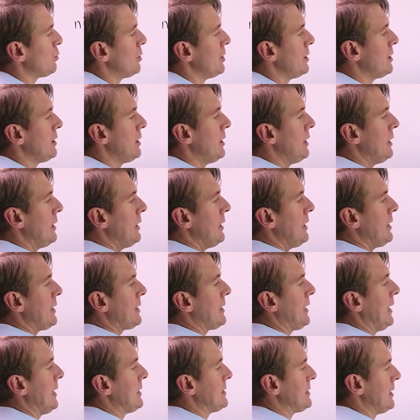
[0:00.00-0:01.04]
one,
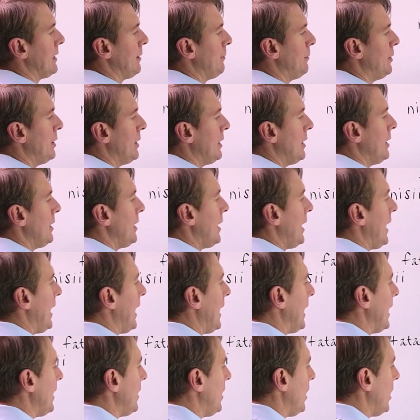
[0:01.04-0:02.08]
ketab
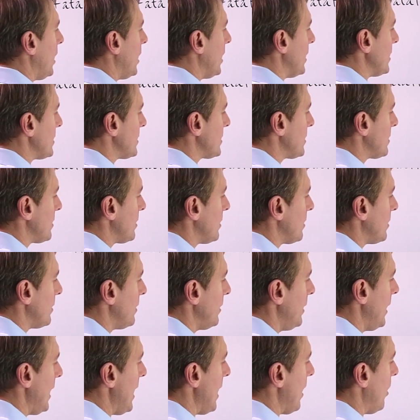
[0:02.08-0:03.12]
and hat.
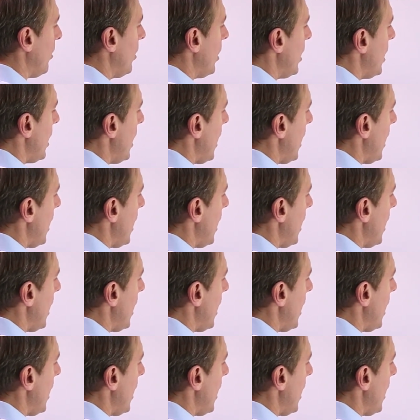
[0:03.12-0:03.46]
Now,